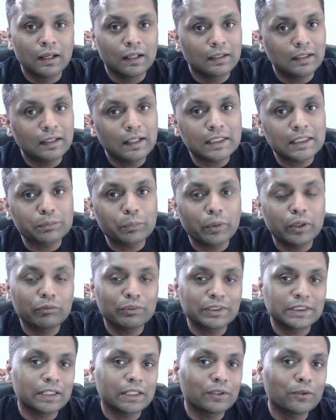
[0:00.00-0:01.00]
The next point
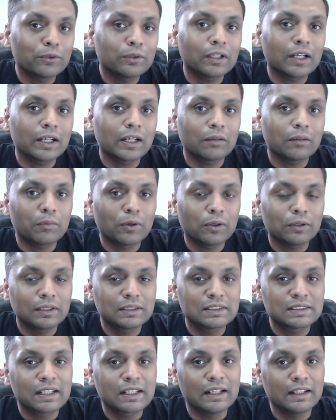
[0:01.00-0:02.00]
which I don't like about the
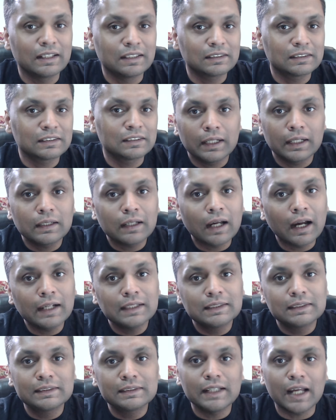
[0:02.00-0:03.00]
skin is it
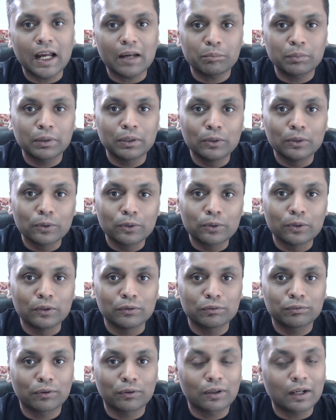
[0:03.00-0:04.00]
hides the Apple
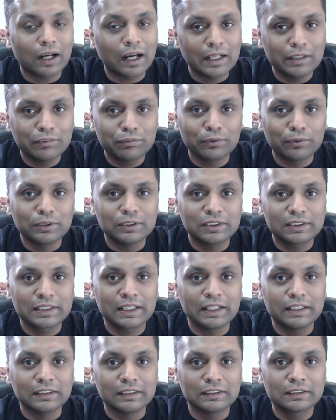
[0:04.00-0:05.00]
logo for iPhone
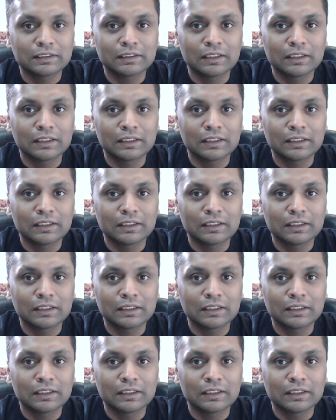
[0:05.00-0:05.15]
skins.